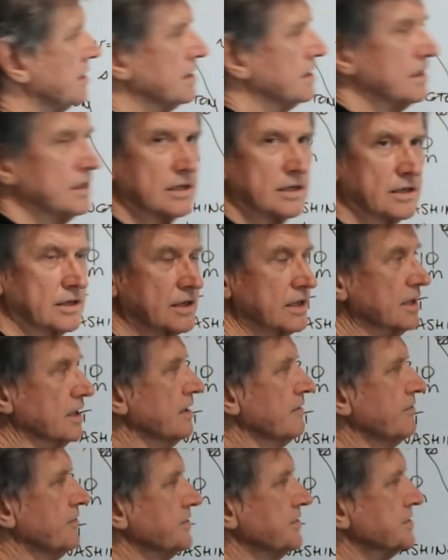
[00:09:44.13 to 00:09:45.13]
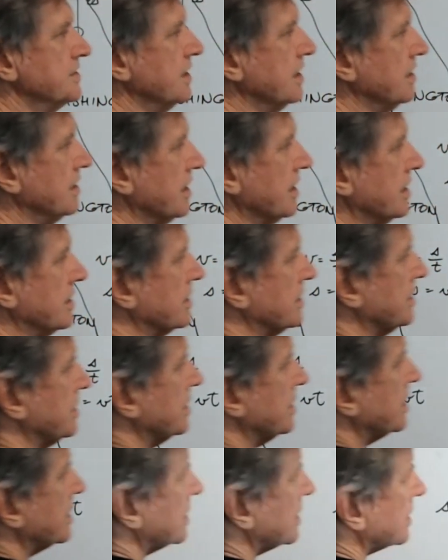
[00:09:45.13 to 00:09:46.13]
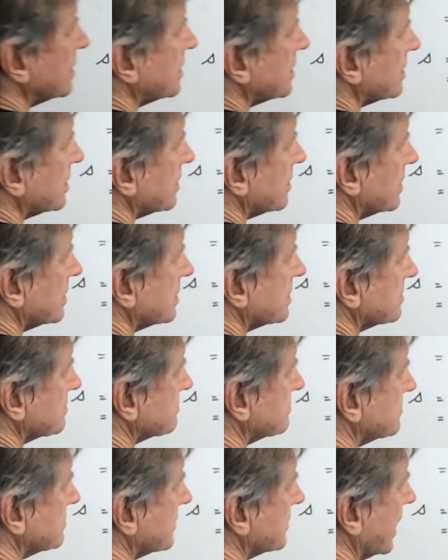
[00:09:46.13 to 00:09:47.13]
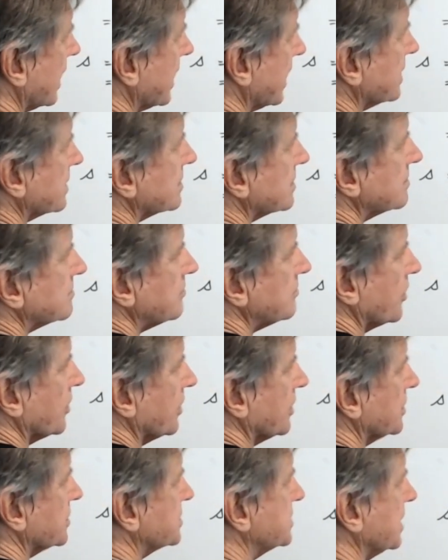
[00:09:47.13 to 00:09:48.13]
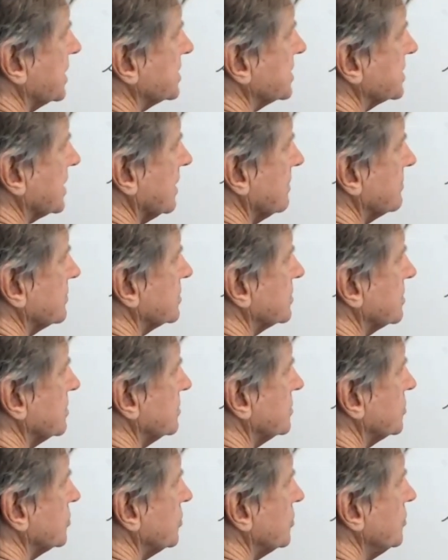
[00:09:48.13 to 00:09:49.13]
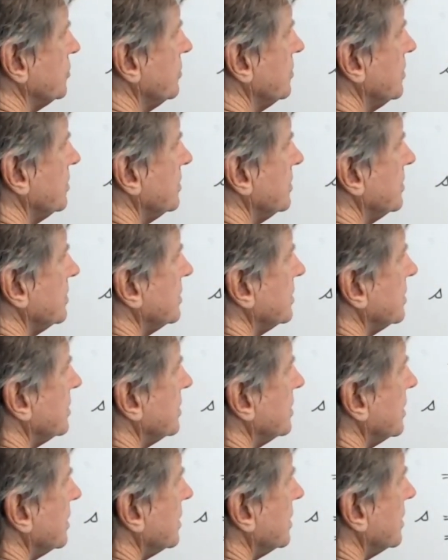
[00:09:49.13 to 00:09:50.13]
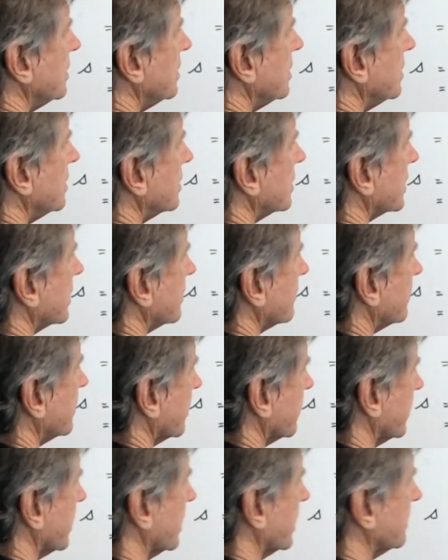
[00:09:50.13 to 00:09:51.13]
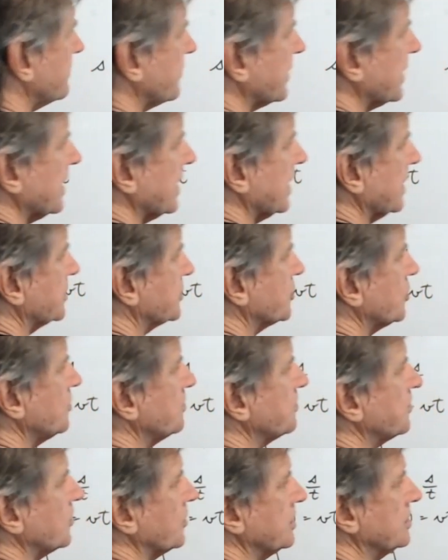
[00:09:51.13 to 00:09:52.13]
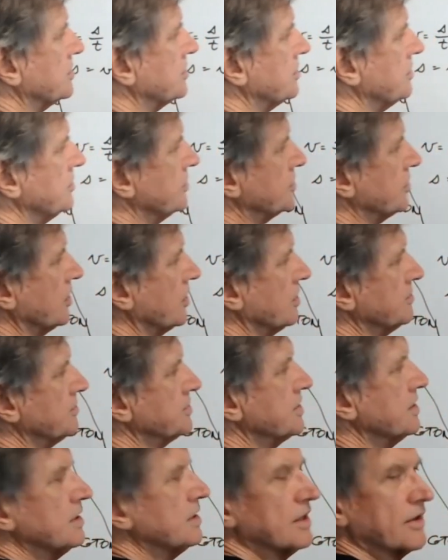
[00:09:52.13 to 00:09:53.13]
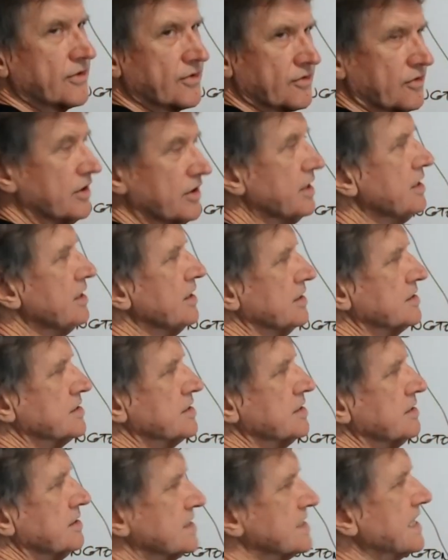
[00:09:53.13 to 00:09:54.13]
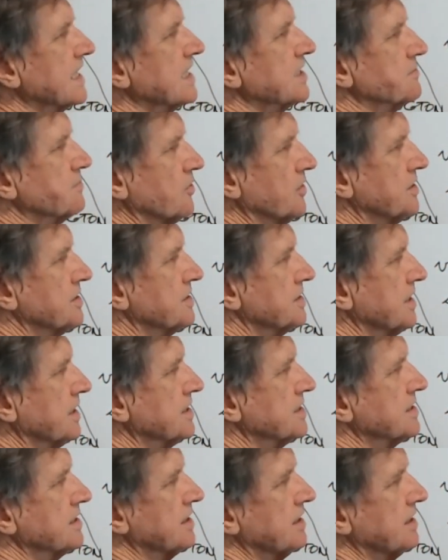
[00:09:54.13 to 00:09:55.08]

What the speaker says: Okay, if you see that, the 8 minus 6 comes to 2. Get rid of that. And 2.2 times 3 is 6.6